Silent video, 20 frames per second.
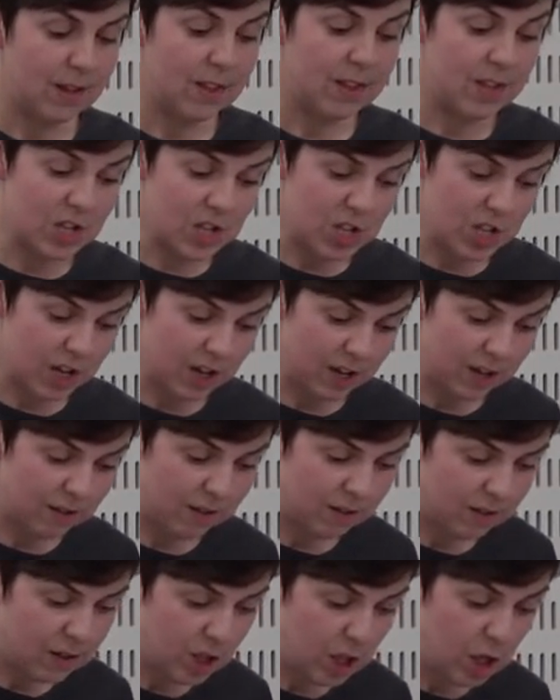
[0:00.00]
This year,
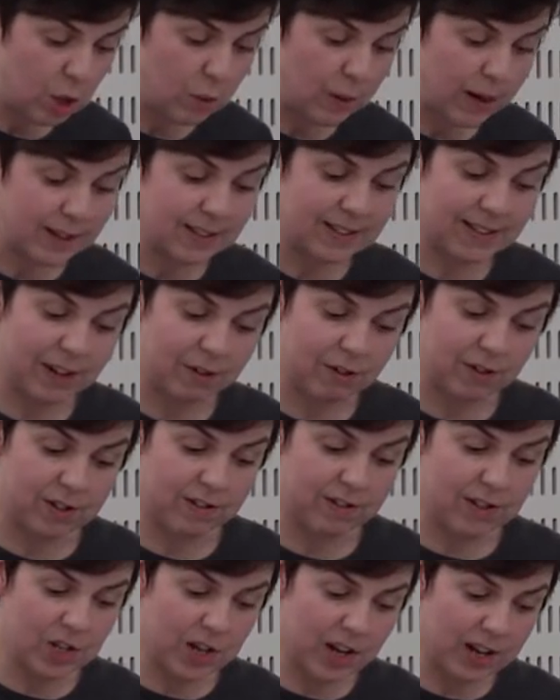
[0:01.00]
the UN
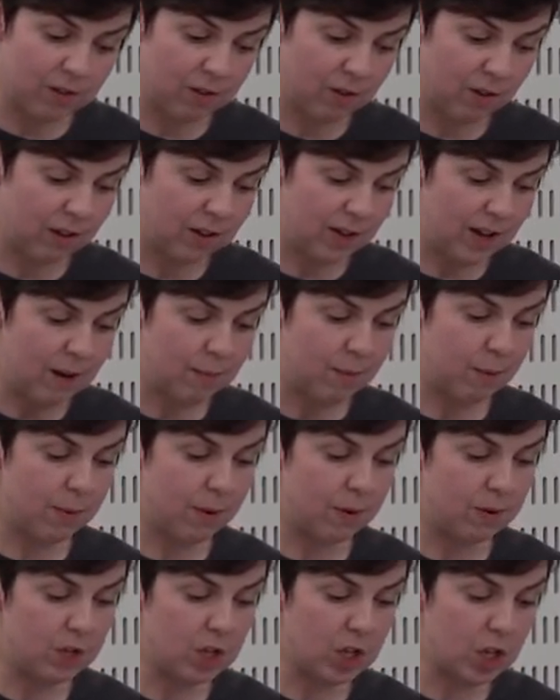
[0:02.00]
Secretary General
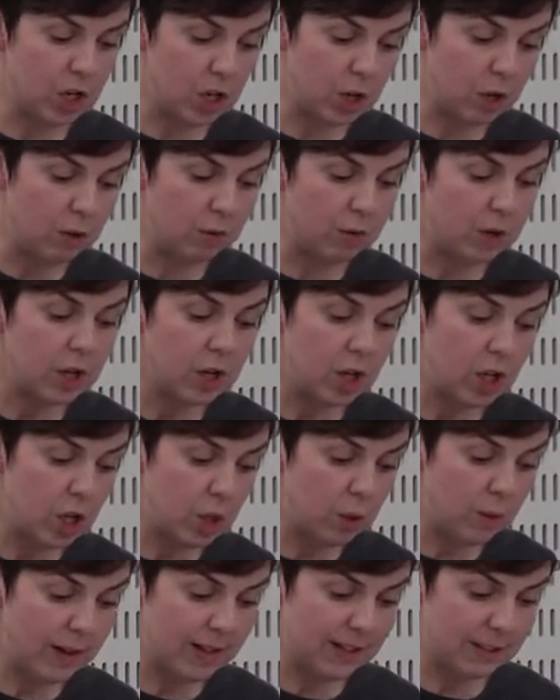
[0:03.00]
proposed a new
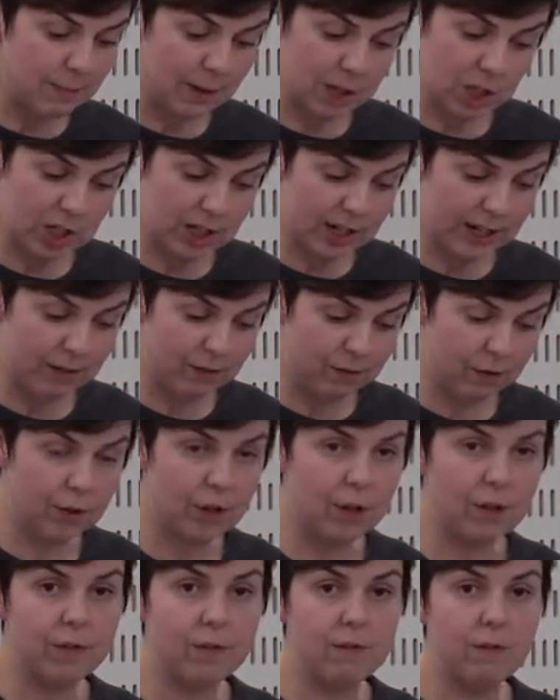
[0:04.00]
UN Special
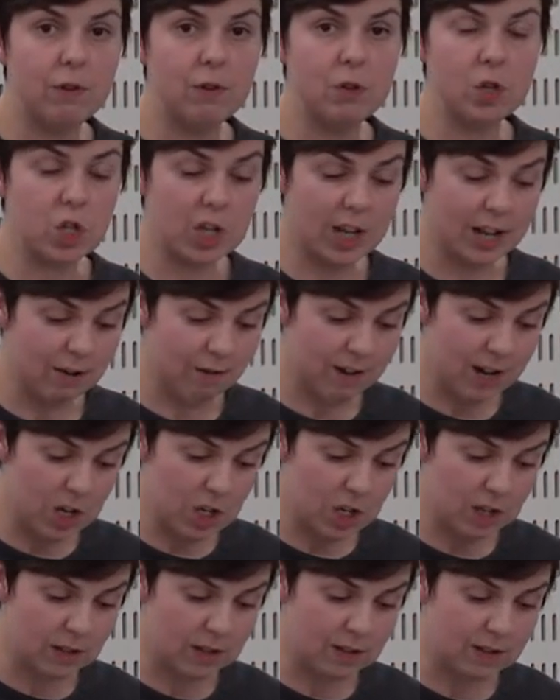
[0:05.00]
Envoy for Future
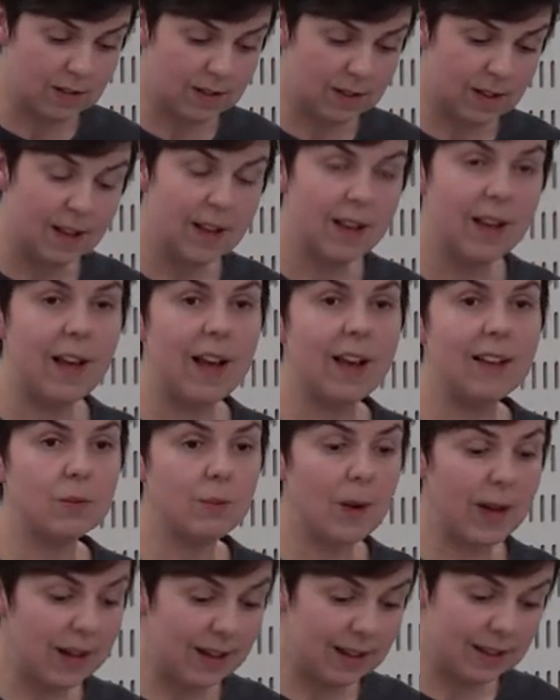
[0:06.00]
Generations, as
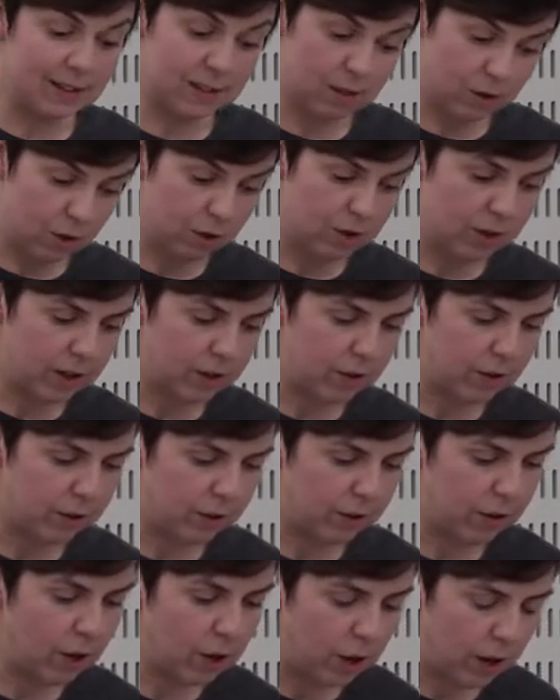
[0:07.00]
well as not
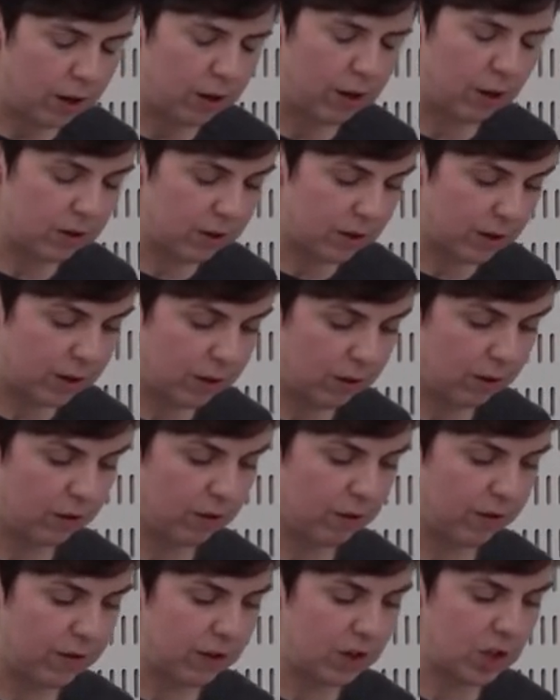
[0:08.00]

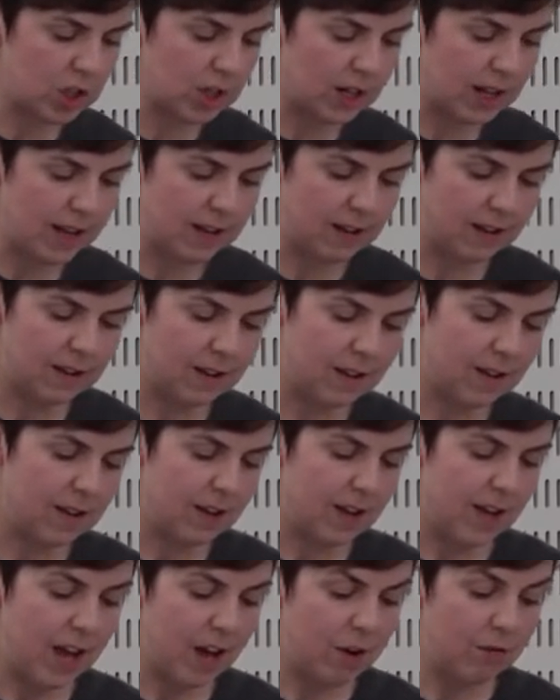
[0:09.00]
uncontroversially,
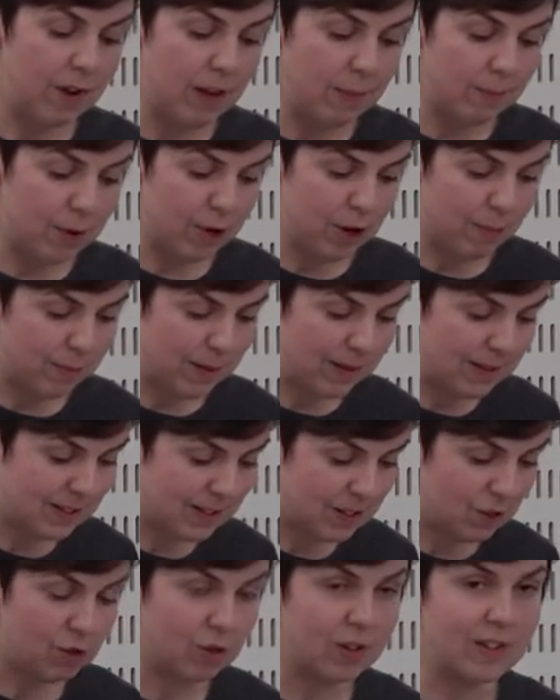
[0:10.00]
a
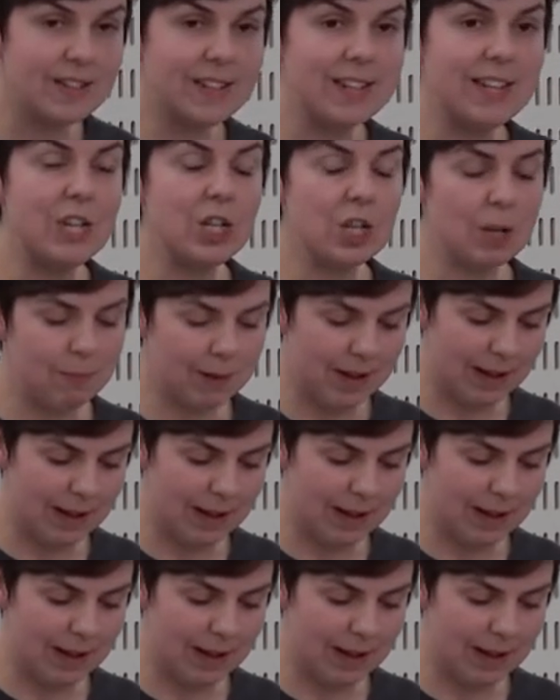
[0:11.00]
repurposed trusteeship